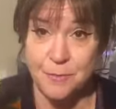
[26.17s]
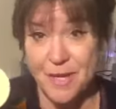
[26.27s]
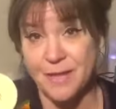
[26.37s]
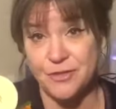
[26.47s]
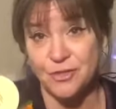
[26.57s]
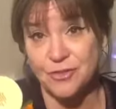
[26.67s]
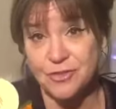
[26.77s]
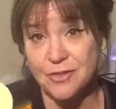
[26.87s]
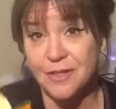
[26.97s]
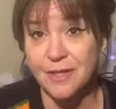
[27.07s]

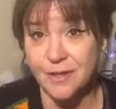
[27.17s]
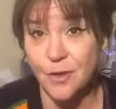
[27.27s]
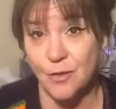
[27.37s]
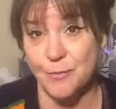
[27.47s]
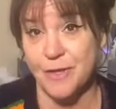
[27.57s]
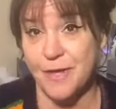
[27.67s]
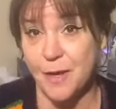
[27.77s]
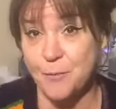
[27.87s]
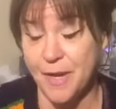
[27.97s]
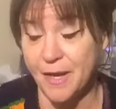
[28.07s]
patches in our bug
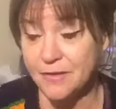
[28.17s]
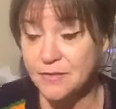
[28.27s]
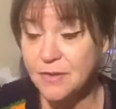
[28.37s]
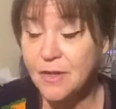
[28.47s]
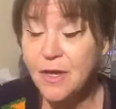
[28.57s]
out bags.